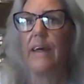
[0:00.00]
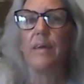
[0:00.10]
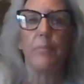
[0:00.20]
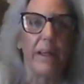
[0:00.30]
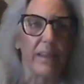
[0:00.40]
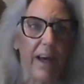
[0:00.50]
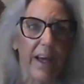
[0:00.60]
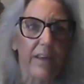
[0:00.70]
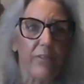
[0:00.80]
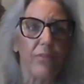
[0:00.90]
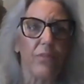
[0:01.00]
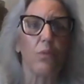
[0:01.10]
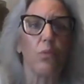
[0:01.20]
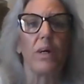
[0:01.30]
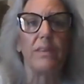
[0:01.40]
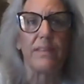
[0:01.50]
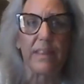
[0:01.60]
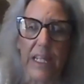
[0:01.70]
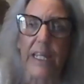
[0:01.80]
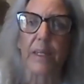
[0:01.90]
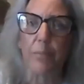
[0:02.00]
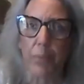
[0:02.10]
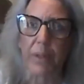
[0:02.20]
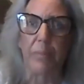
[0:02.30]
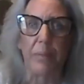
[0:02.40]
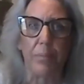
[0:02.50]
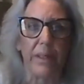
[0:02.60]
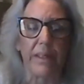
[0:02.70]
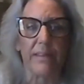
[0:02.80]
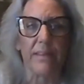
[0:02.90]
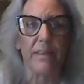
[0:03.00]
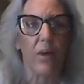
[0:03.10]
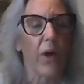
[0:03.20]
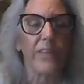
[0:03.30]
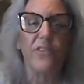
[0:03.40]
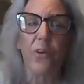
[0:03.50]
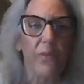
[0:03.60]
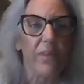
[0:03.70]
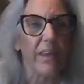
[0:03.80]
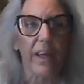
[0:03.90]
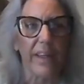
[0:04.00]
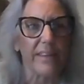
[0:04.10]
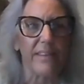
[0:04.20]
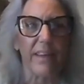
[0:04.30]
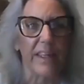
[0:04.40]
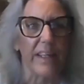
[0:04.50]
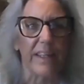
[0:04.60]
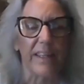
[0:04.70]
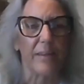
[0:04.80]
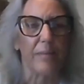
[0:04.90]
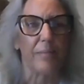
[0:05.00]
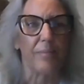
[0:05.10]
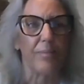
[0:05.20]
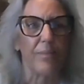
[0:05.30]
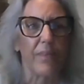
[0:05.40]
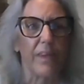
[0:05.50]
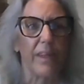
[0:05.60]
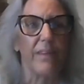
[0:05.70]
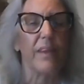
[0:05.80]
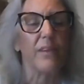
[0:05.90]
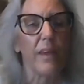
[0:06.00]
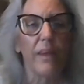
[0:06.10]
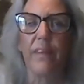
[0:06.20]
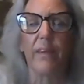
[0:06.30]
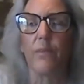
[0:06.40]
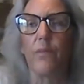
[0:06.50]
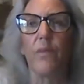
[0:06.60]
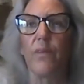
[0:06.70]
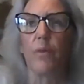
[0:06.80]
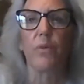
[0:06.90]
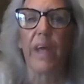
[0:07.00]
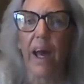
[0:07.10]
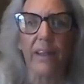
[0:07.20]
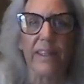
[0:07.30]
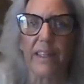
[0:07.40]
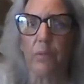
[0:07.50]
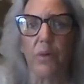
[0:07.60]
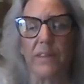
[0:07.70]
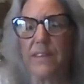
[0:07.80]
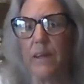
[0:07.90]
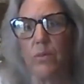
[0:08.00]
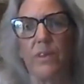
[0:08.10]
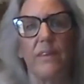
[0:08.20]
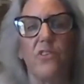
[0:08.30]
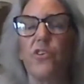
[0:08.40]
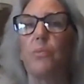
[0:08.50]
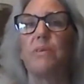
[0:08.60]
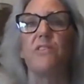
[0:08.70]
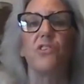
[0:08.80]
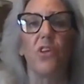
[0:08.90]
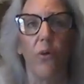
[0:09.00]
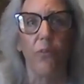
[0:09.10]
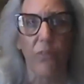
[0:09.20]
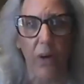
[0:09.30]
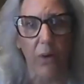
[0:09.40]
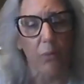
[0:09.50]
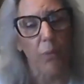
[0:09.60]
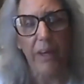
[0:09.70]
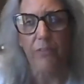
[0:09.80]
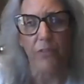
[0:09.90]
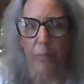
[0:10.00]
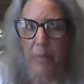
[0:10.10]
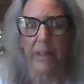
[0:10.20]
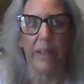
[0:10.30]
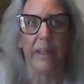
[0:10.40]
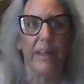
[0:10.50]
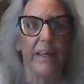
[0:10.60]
in my life was going to bring me peace, or I don't think I'd have done it. The, the the reality was it would, took me so far away from it